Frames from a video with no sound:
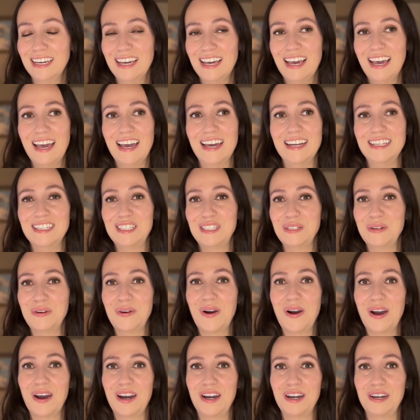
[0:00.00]
And it's so
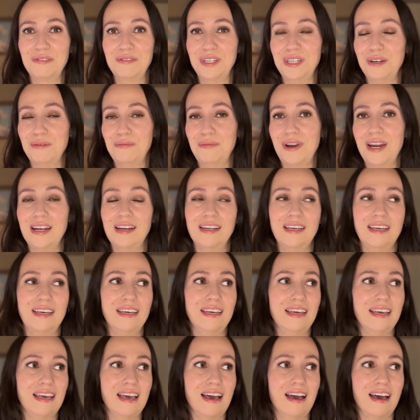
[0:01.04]
hard when you're
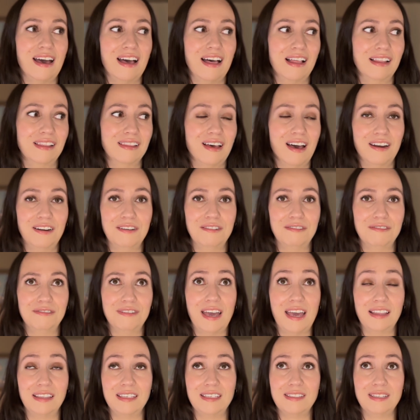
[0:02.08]
pregnant. A lot of,
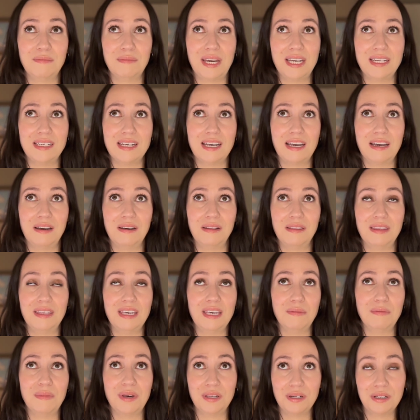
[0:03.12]
at least in my town,
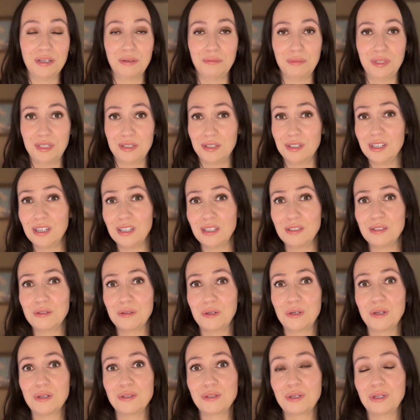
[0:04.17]
the motherhood maternity
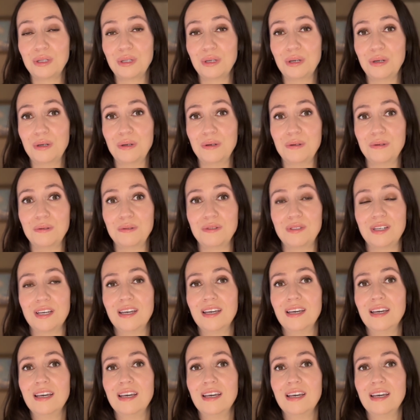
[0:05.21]
stores closed.